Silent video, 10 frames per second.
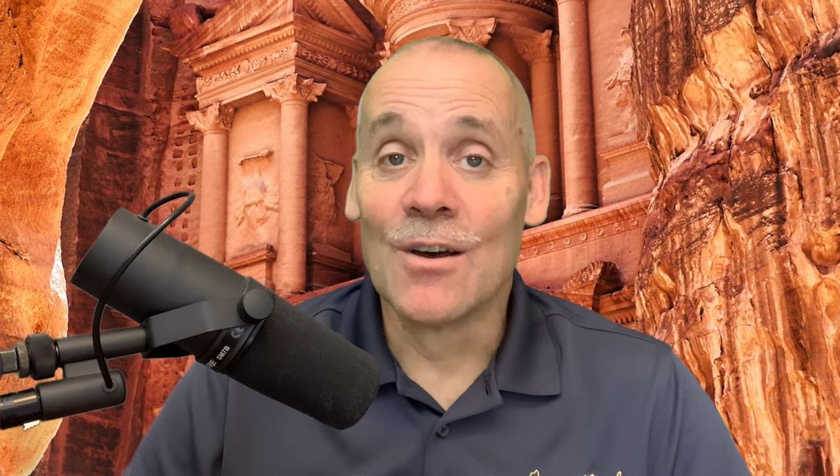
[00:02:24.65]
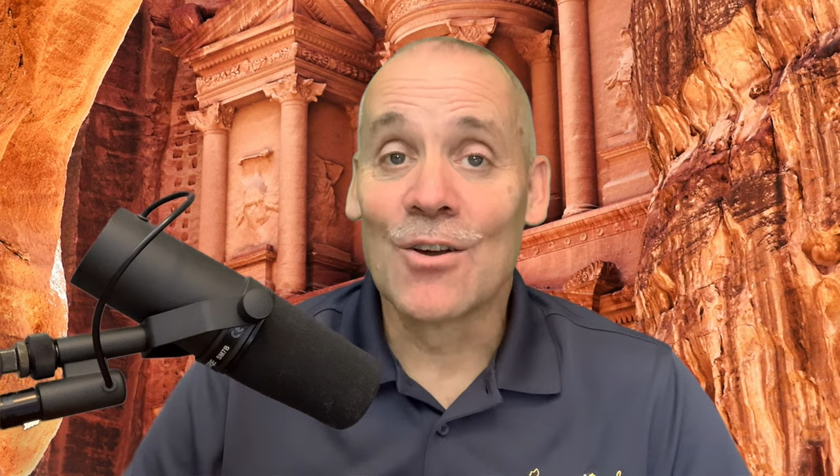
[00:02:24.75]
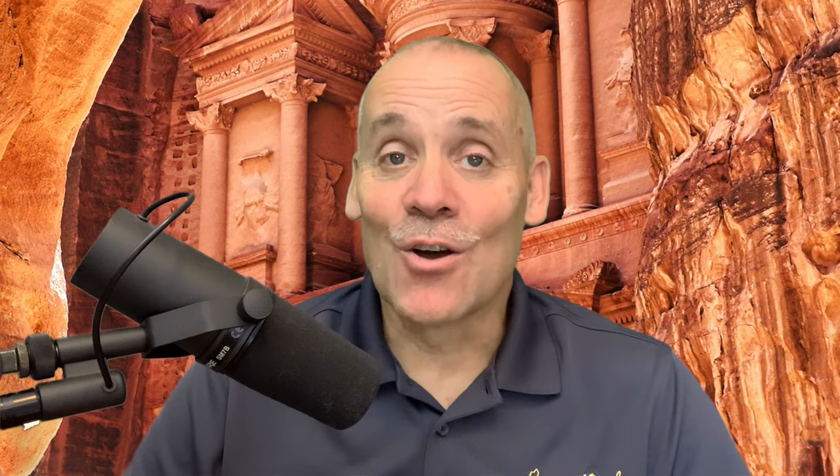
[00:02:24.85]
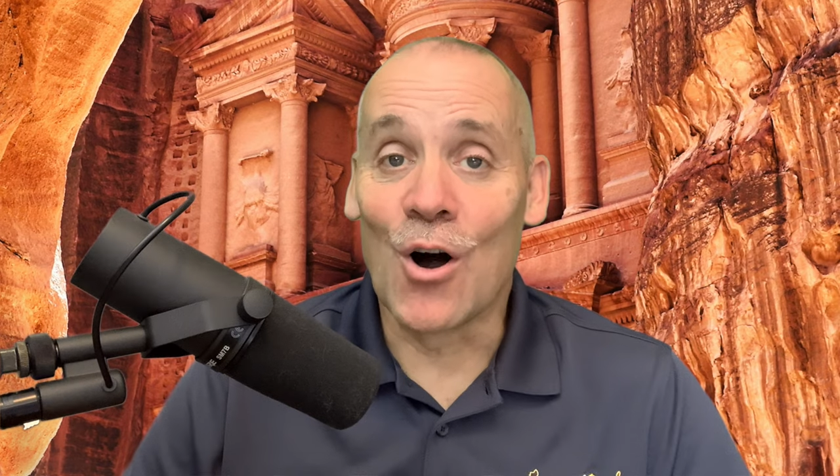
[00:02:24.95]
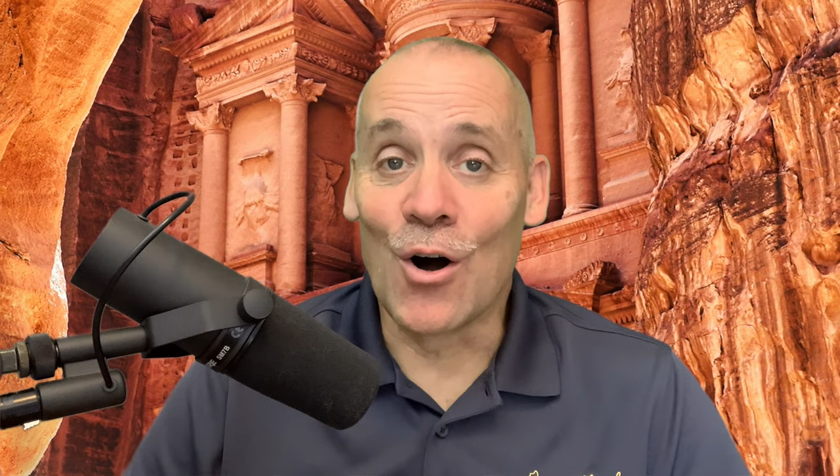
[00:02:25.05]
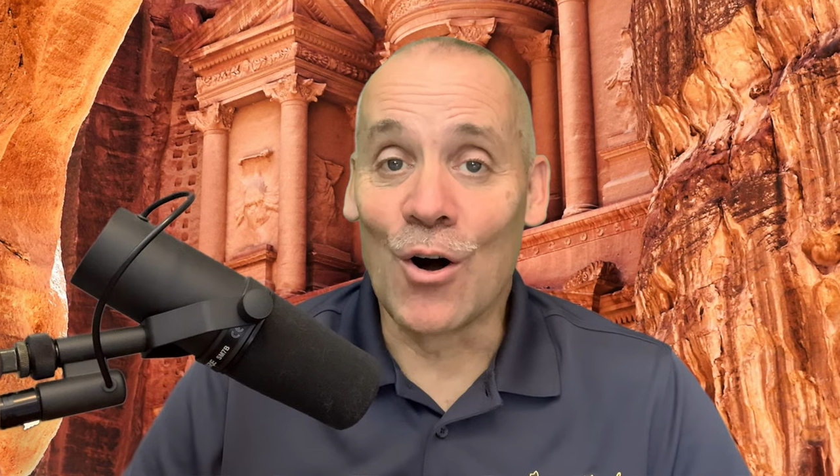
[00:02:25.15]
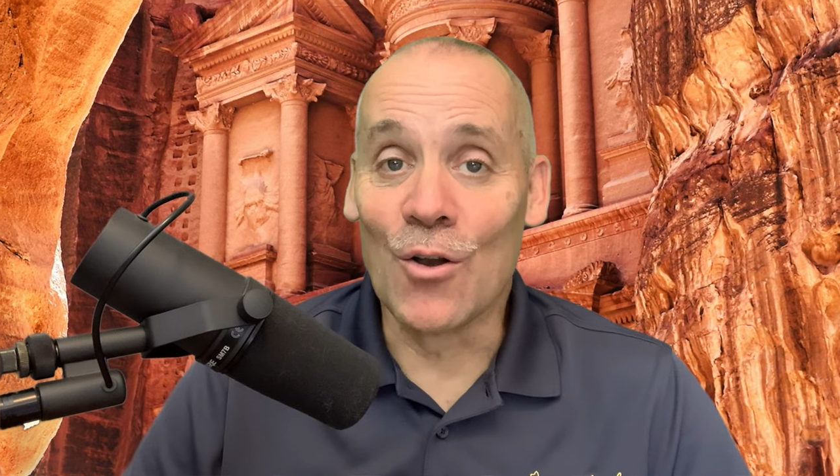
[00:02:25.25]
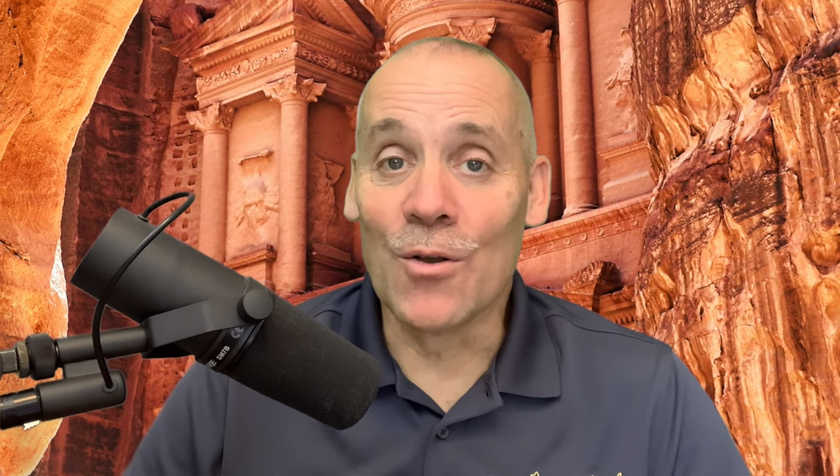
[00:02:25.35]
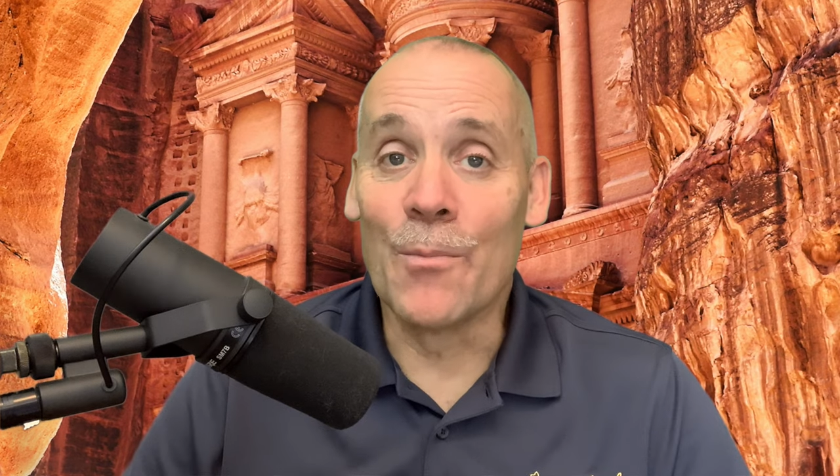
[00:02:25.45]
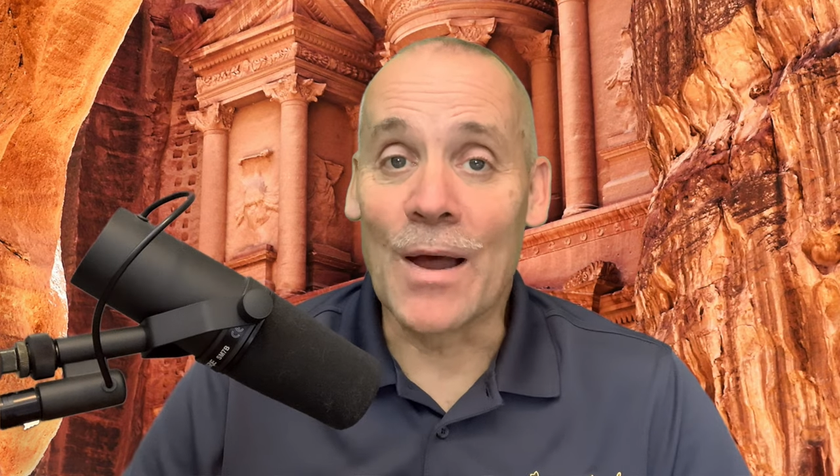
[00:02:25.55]

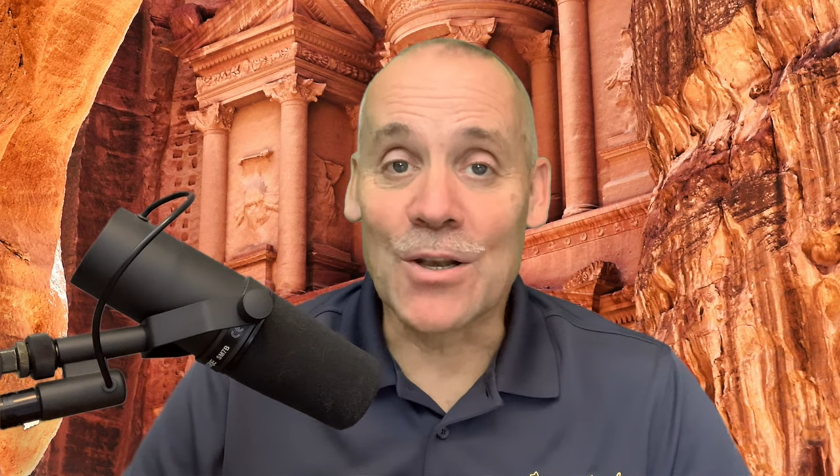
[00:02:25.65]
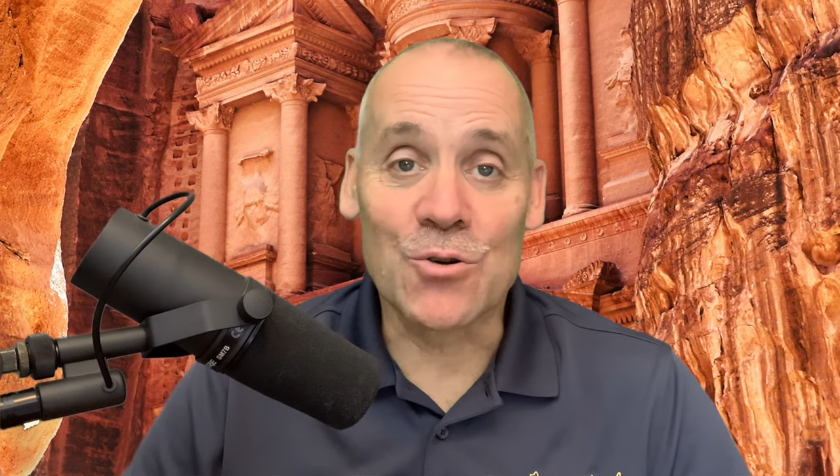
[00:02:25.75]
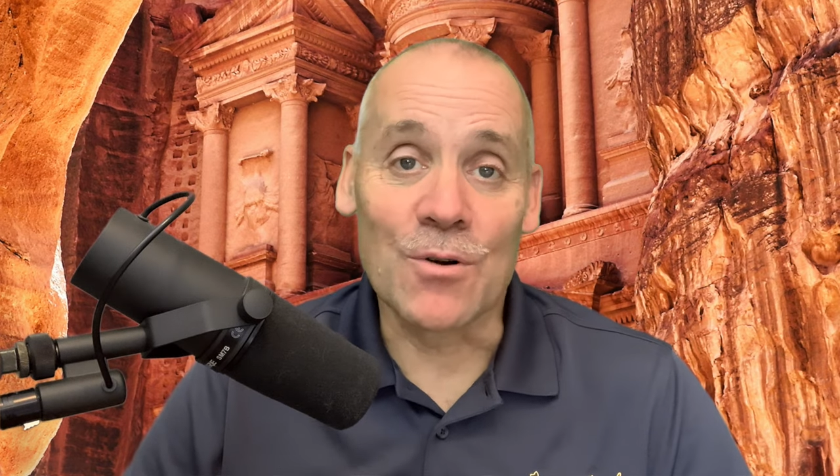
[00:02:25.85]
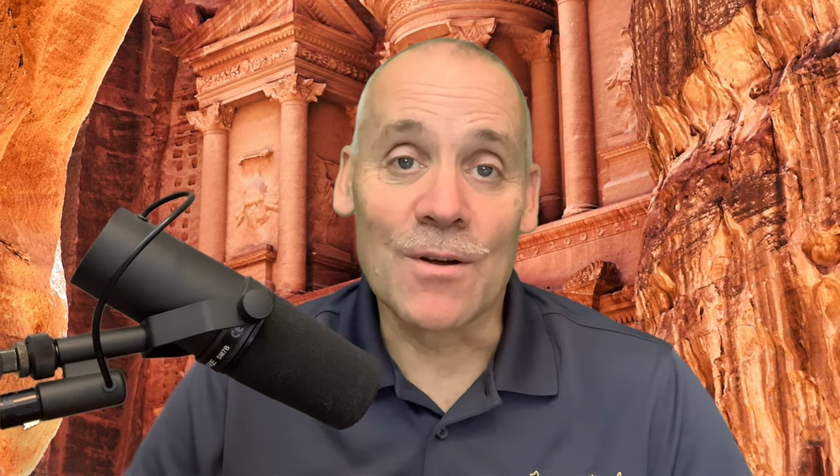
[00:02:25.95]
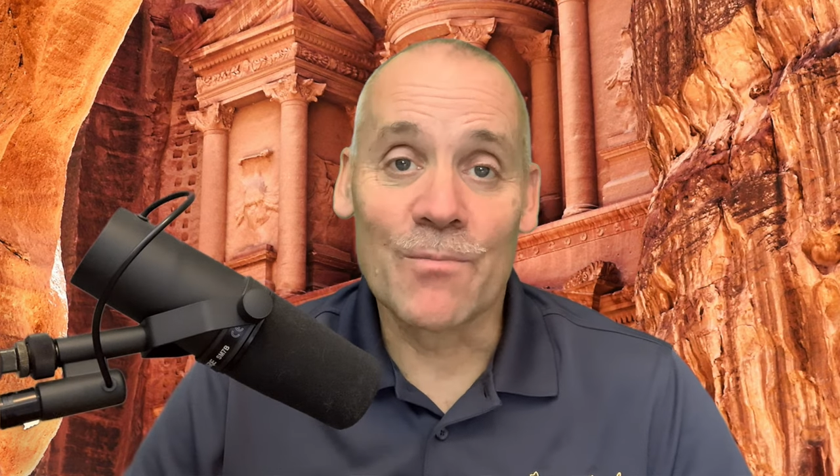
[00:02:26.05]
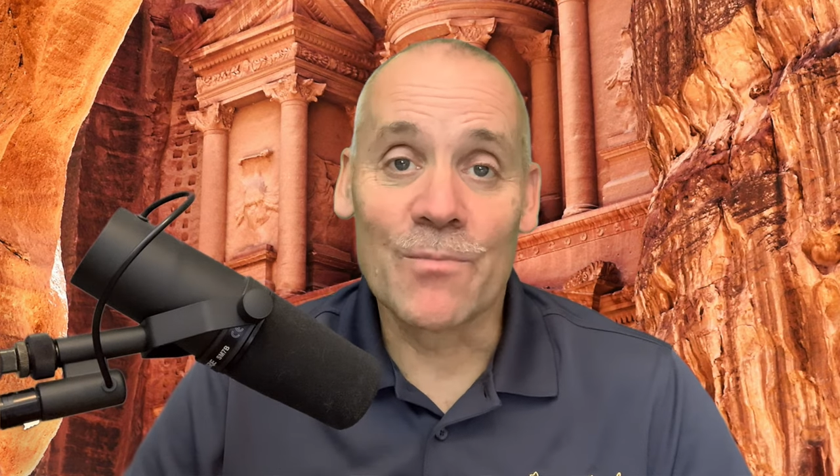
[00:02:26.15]
called Petra.